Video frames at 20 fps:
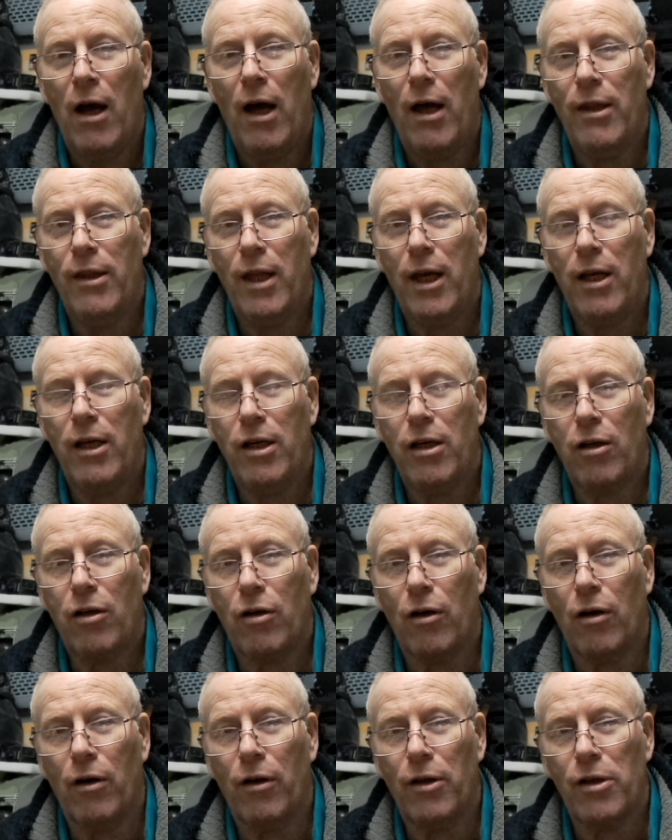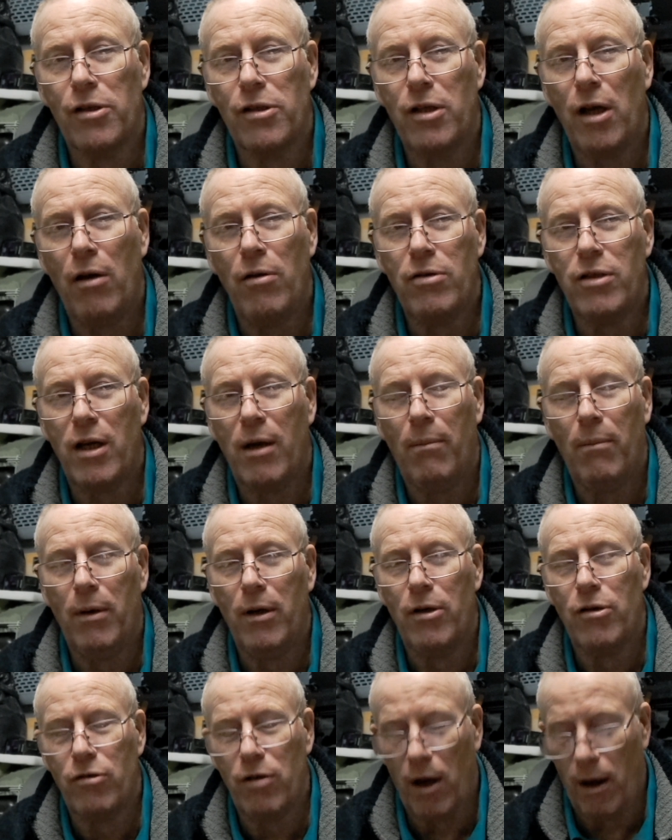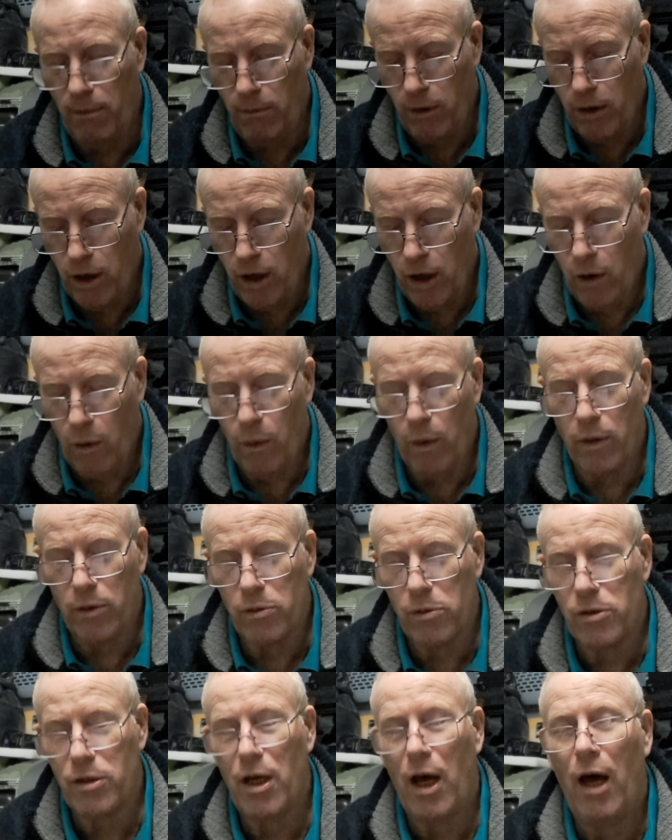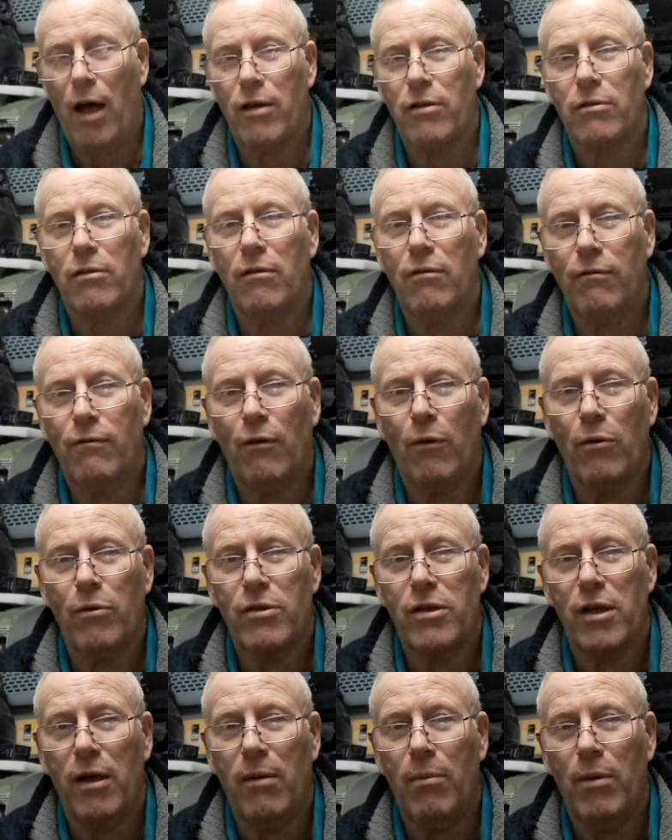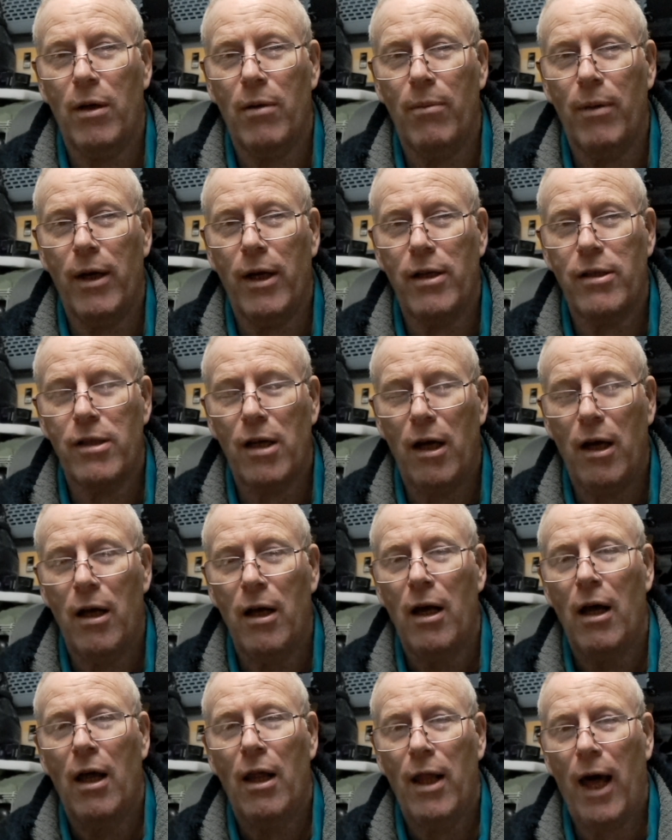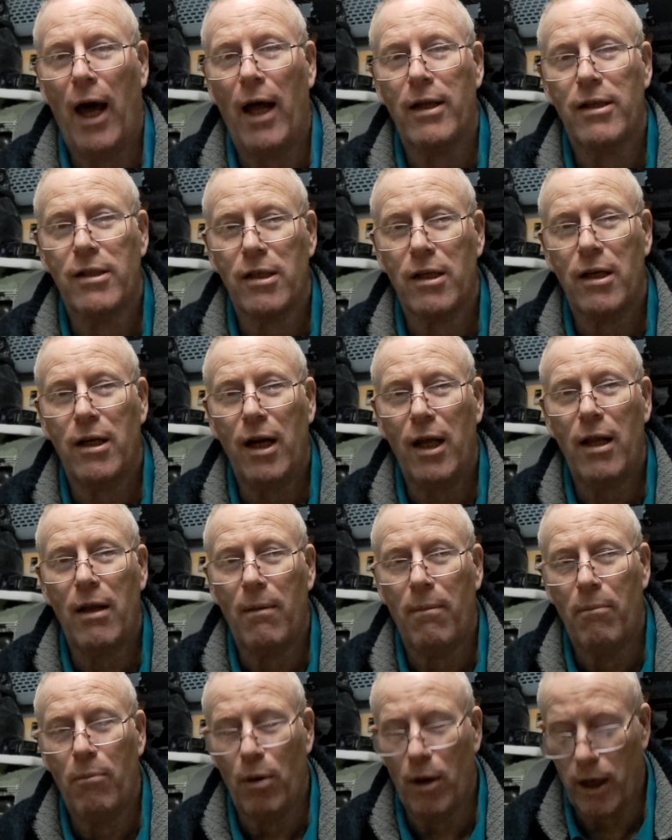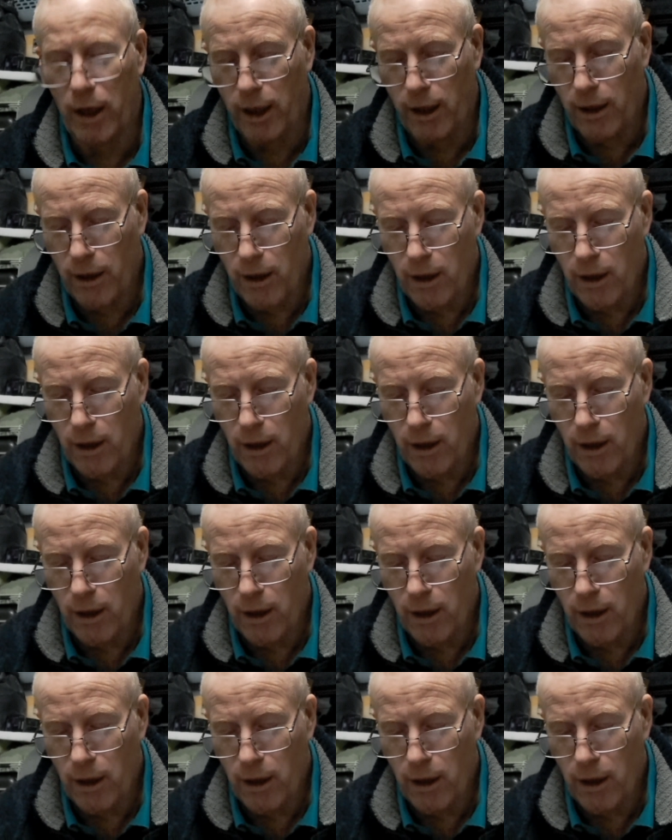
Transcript: and then you got the stone tumbler drum, which was 114mm. That acted another pulley.